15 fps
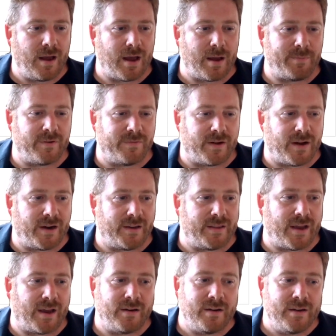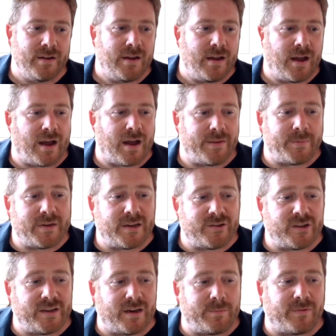providing that. They're
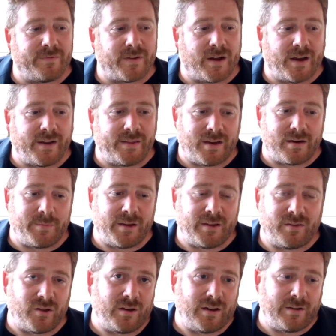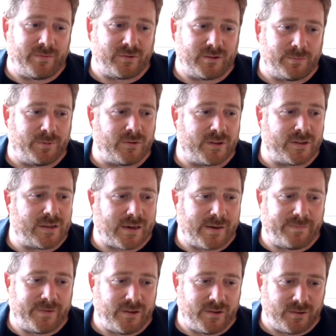potentially going to be third level support
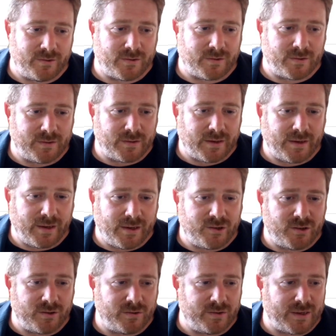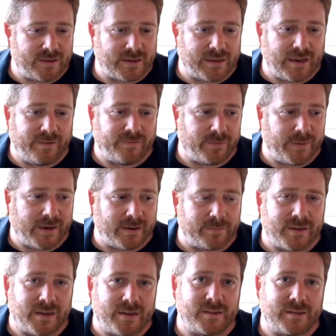type for users issues escalated from the
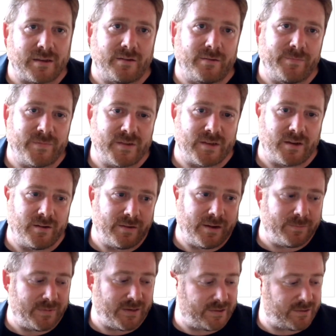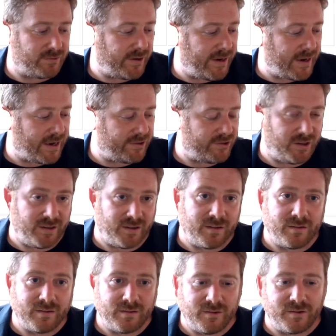help desk. So help desk triaging
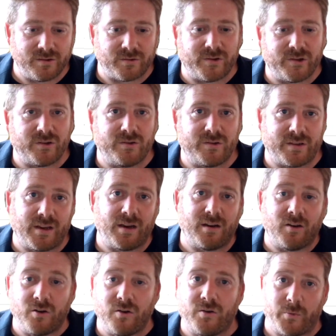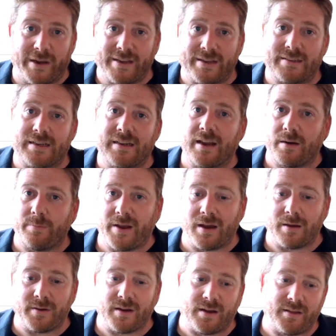user issues, and then who do we escalate a
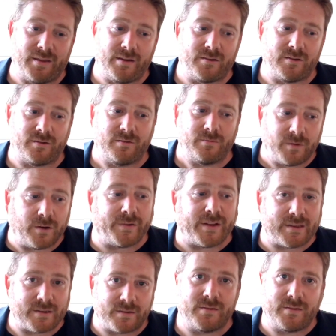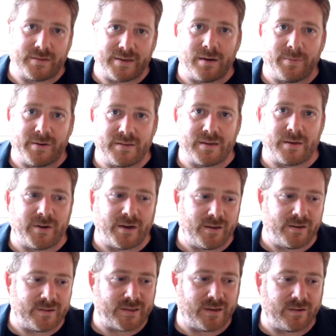Power BI thing to? Well, it's going to be someone
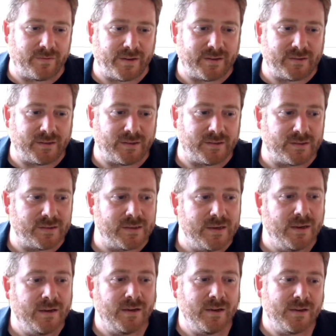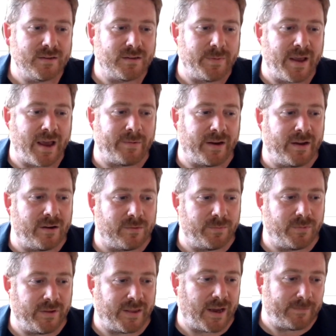in your center of excellence to be able to help
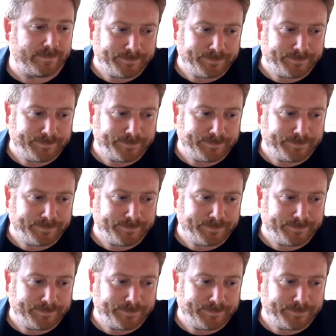with that.